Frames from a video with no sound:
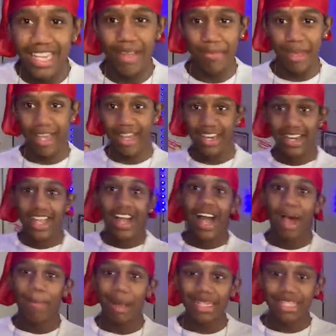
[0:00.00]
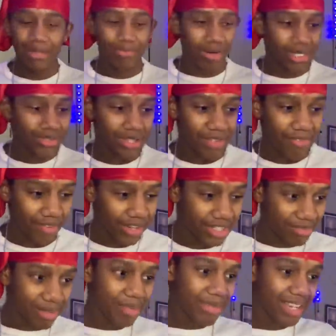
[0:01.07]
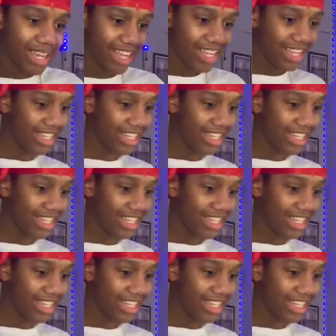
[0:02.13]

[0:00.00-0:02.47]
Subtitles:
it, man. Imagine it breaks with the first BB gun.